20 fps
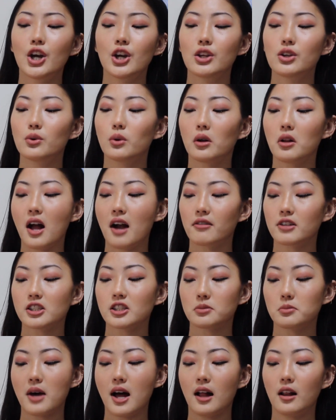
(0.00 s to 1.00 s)
you will ever
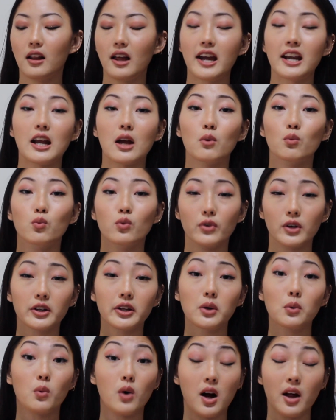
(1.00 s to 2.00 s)
smell, and I
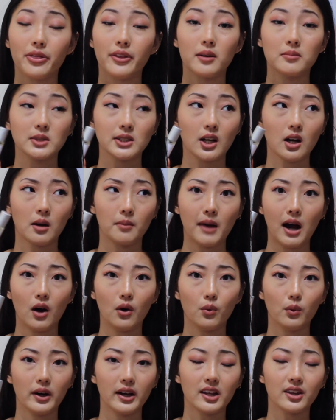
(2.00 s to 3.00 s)
really want them to come
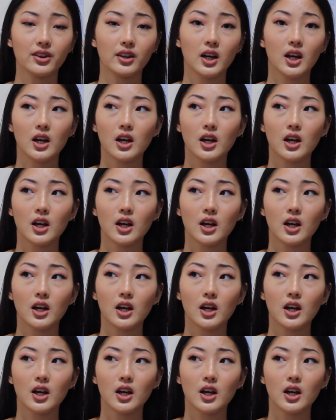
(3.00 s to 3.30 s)
out with